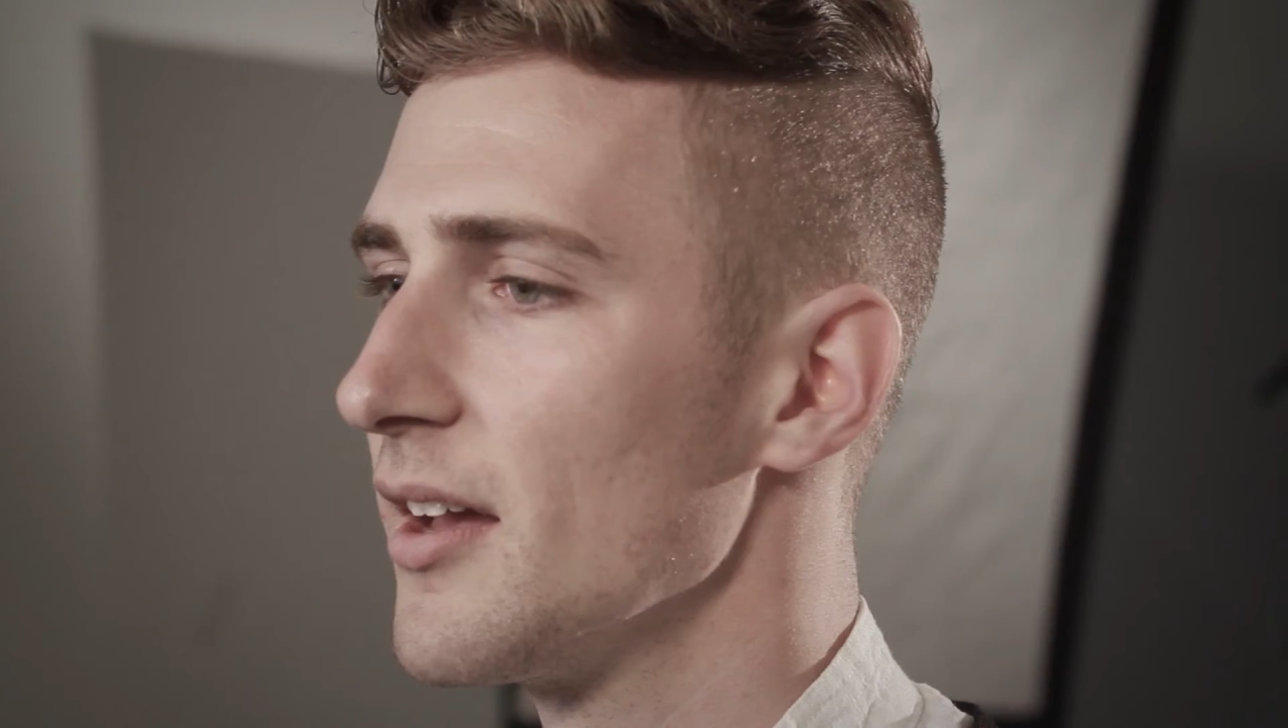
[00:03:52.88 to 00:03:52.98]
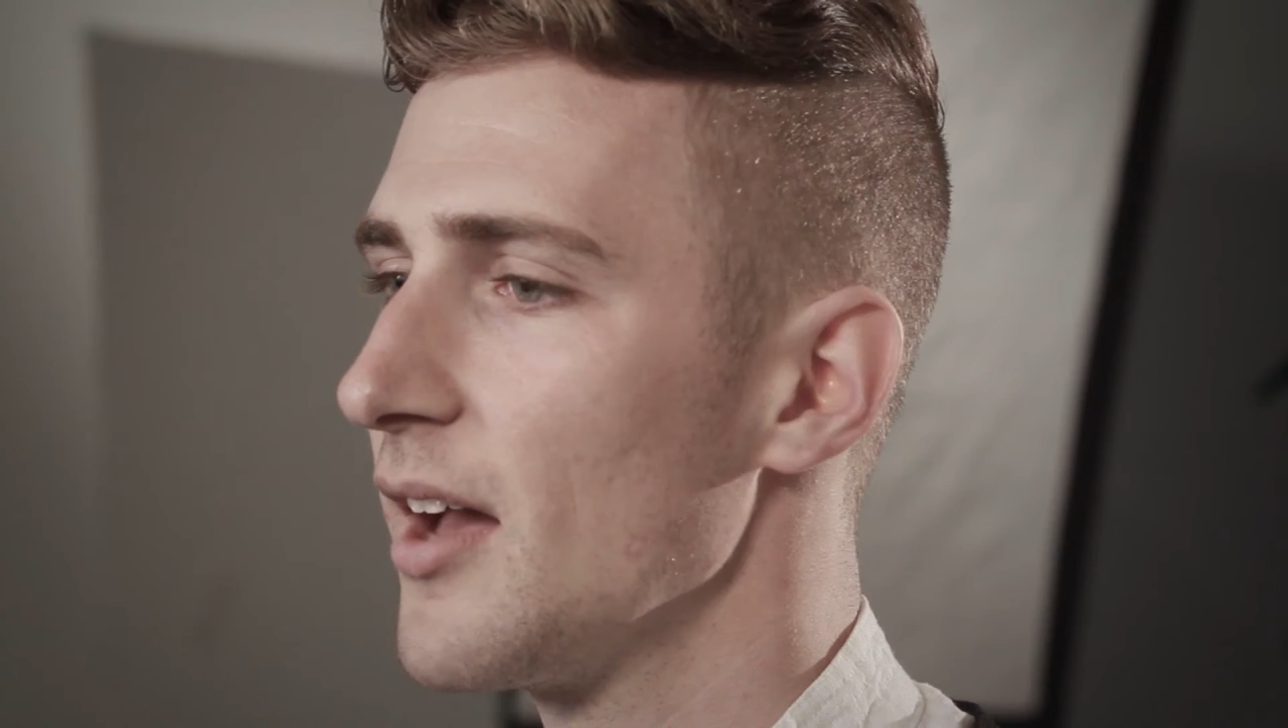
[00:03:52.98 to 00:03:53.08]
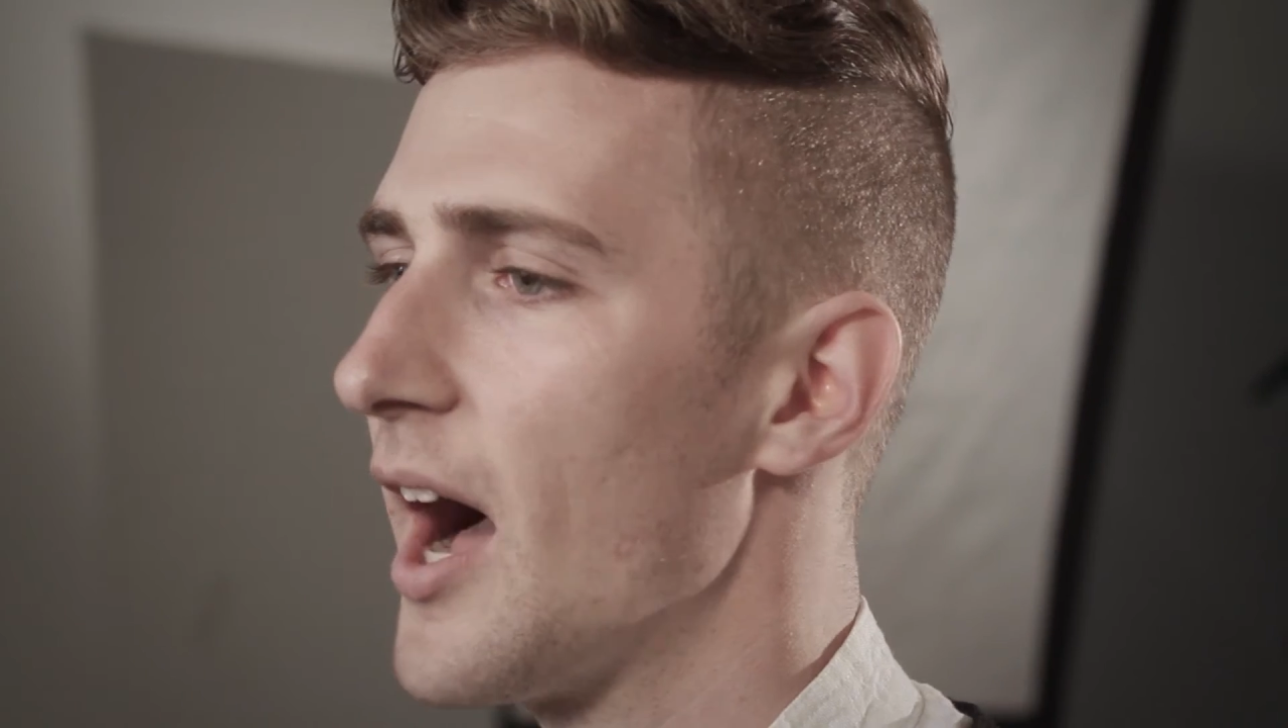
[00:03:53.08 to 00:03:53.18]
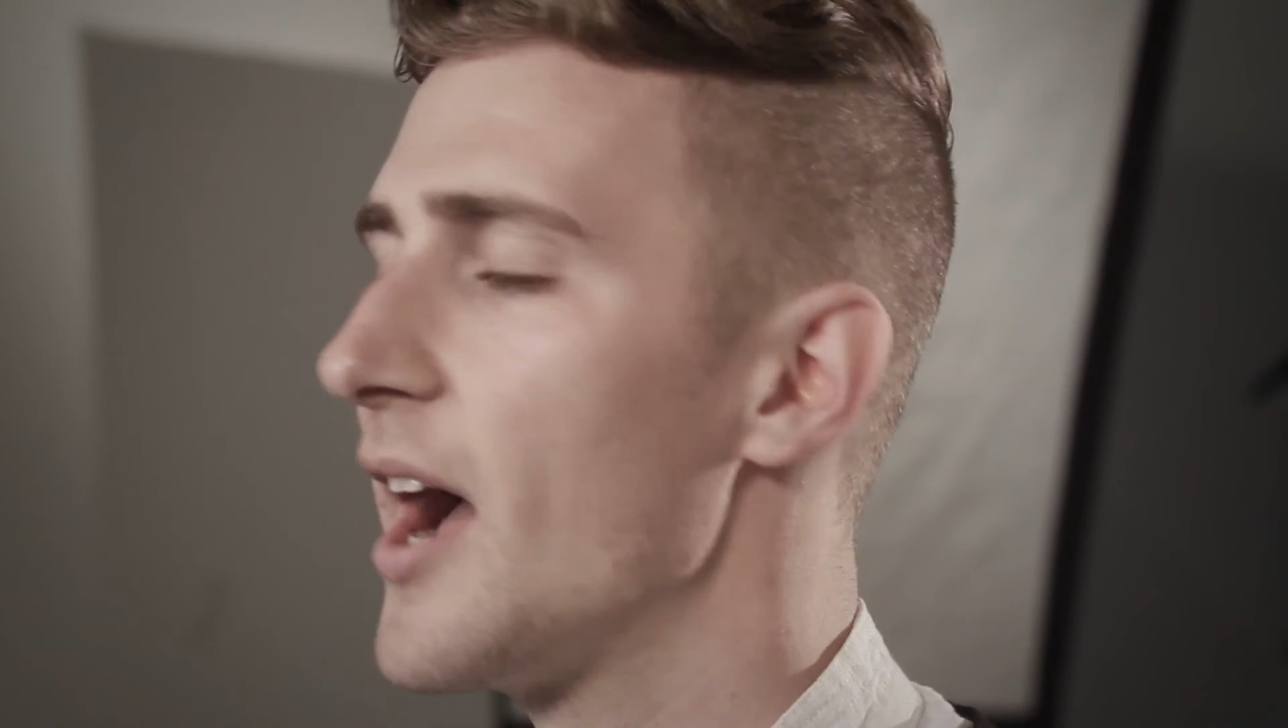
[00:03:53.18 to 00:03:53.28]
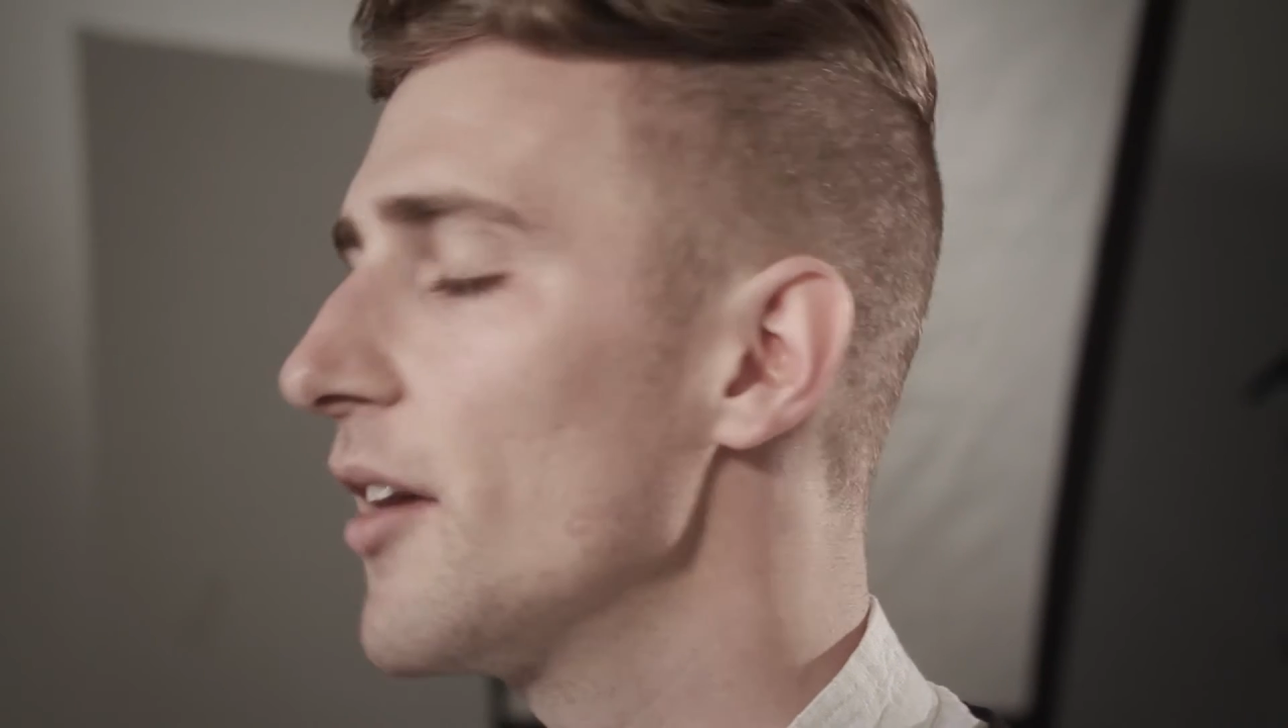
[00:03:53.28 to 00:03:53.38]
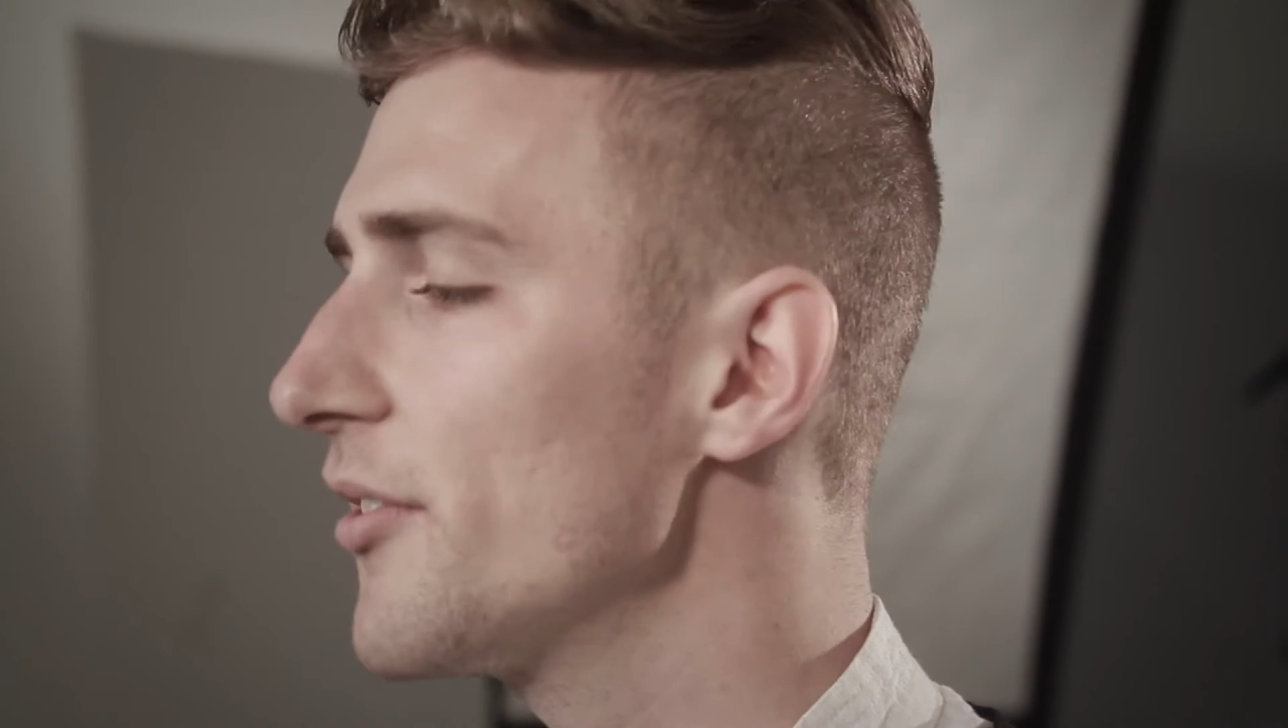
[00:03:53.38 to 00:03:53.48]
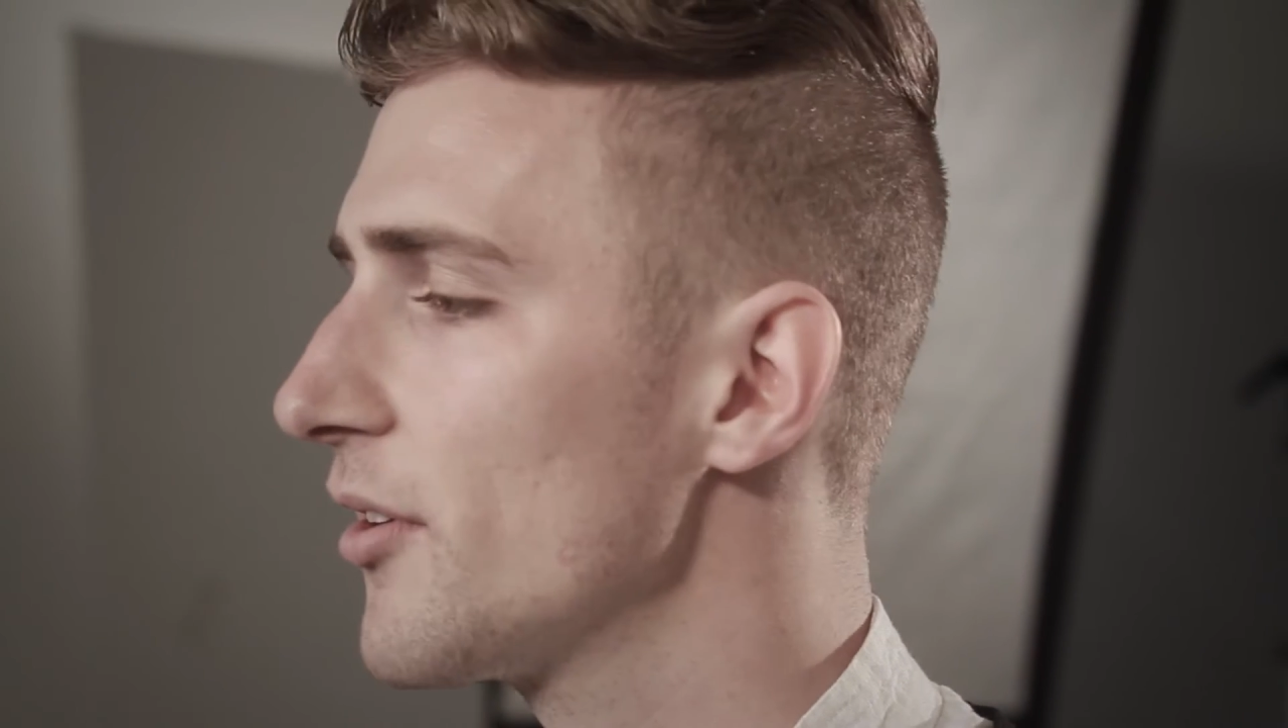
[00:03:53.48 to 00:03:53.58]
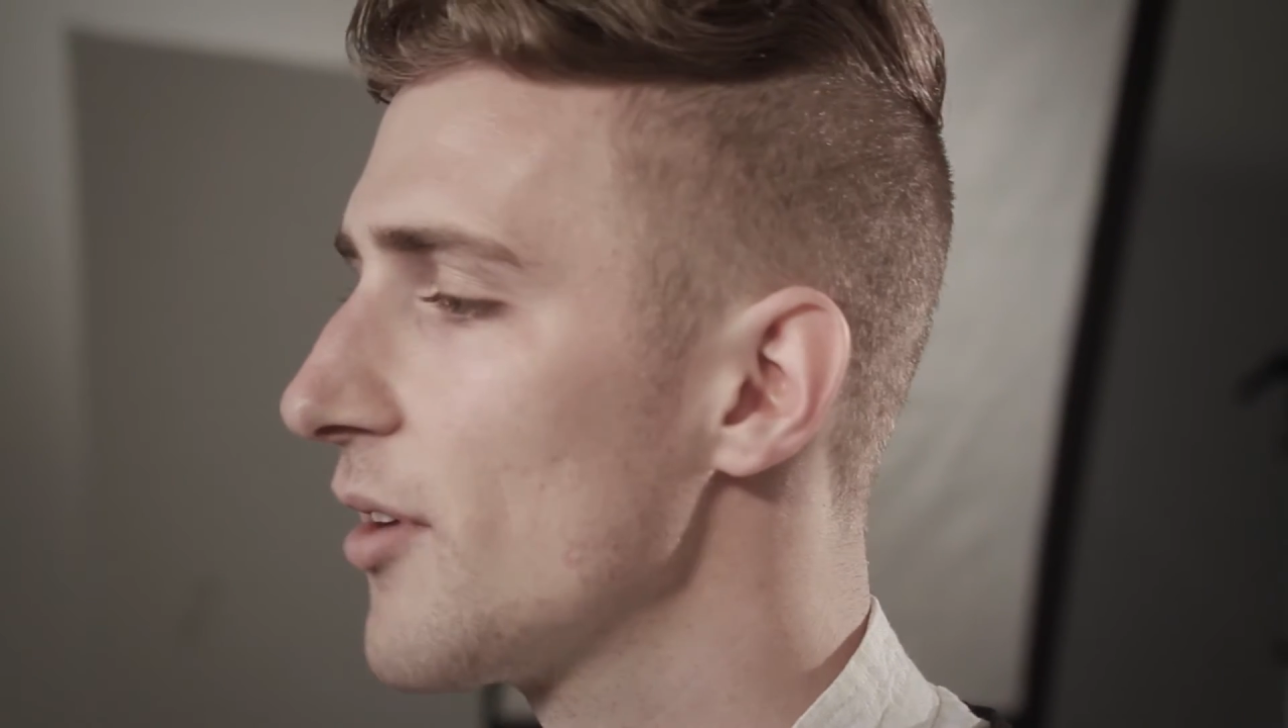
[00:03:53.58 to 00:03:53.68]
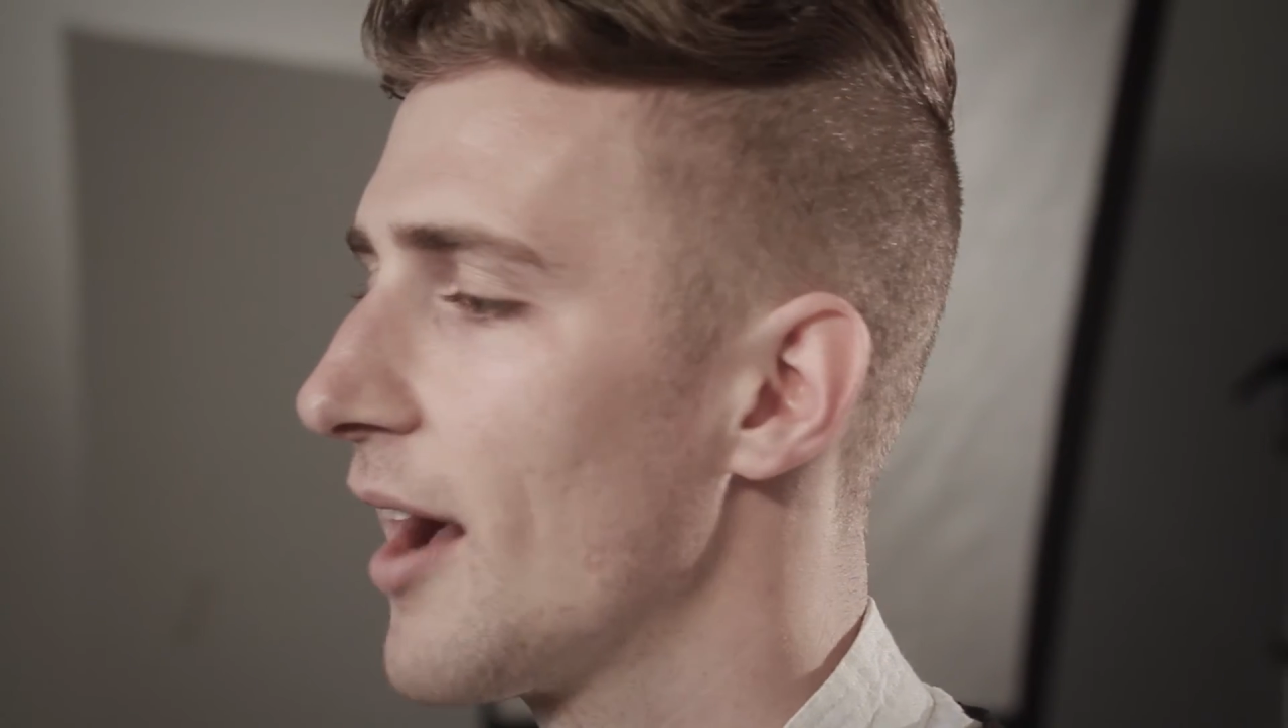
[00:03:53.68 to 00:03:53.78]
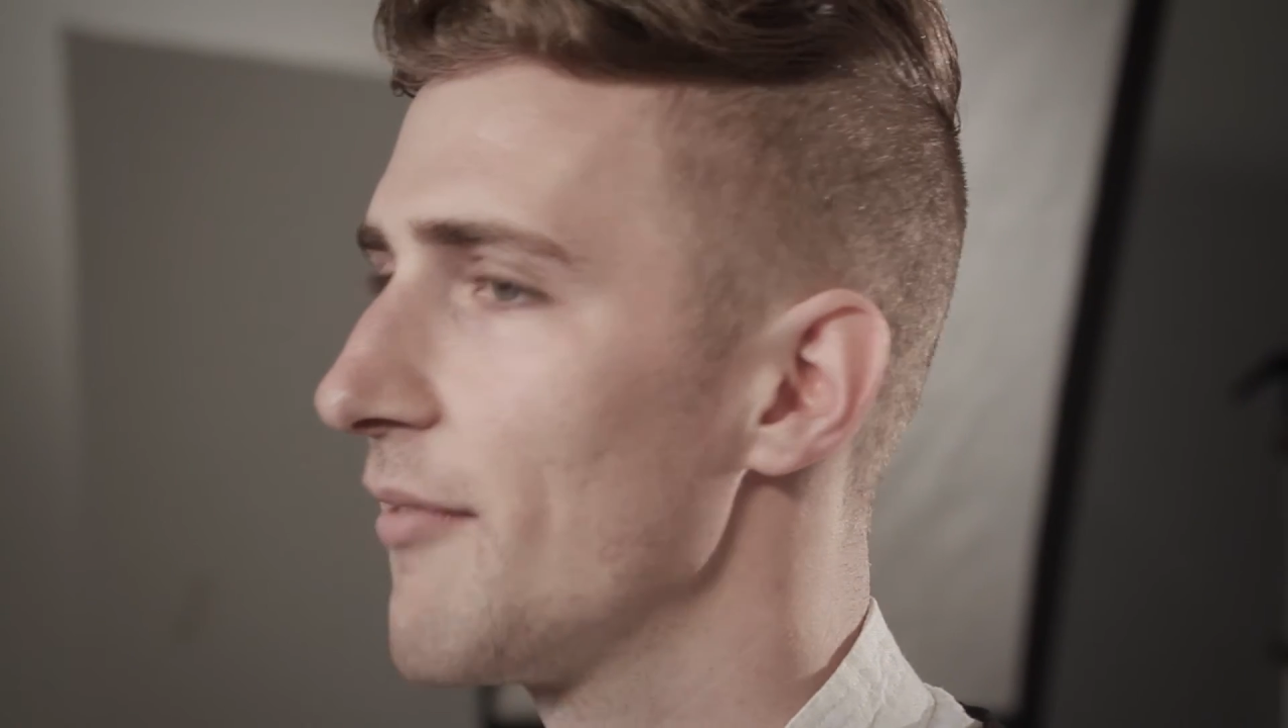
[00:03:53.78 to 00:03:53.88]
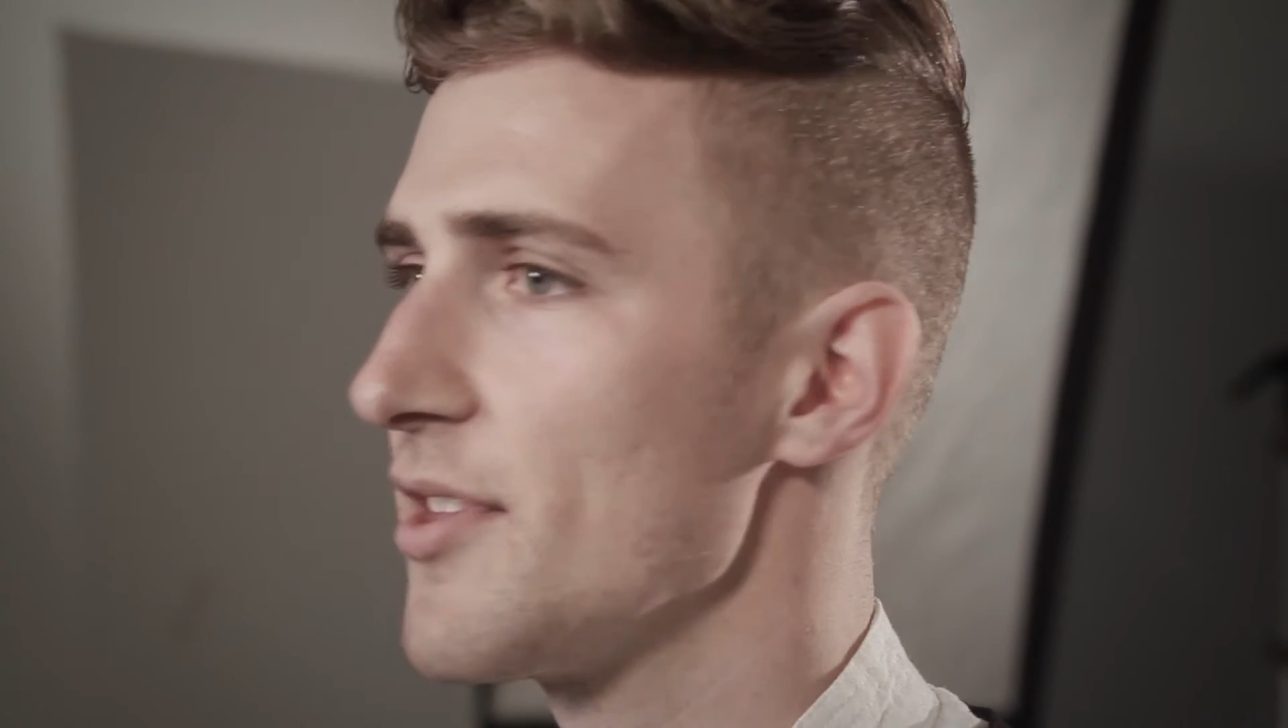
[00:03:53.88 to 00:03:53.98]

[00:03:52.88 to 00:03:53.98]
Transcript: I also have